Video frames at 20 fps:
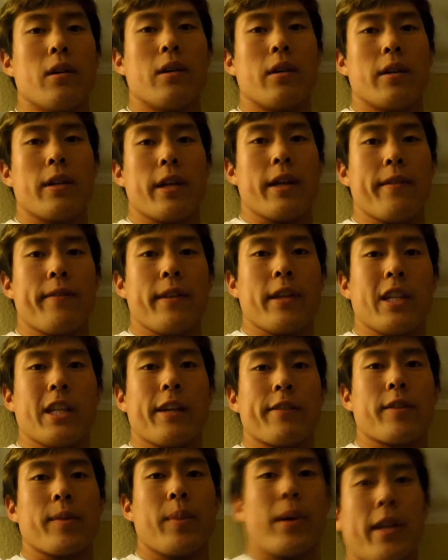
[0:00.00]
Good evening,
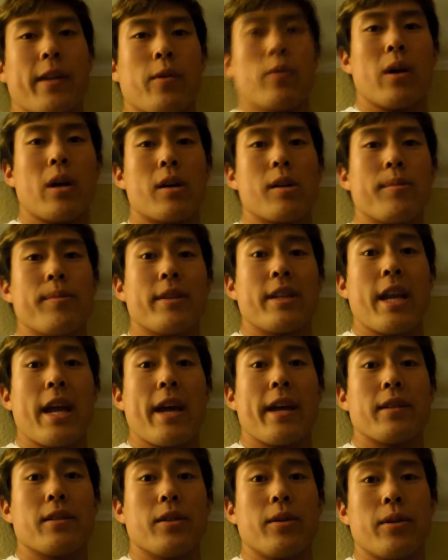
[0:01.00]
everybody. Welcome to
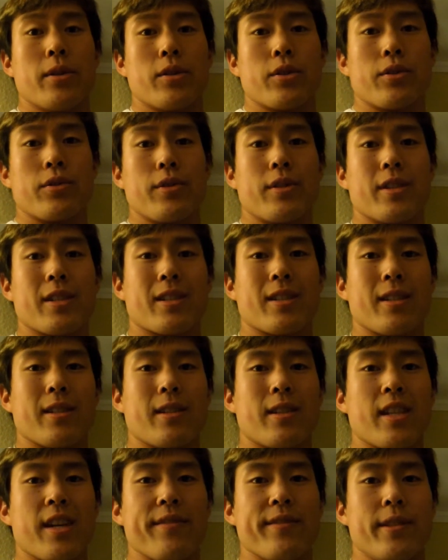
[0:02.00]
day
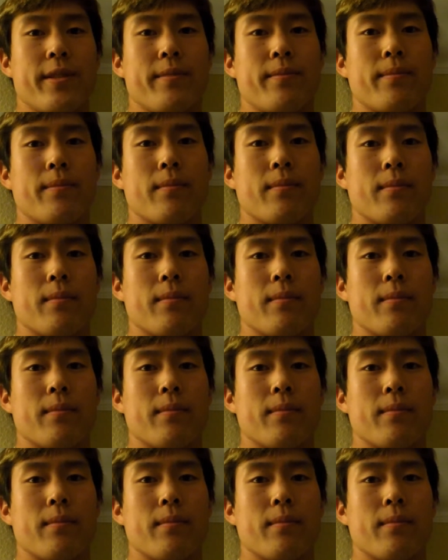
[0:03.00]
267.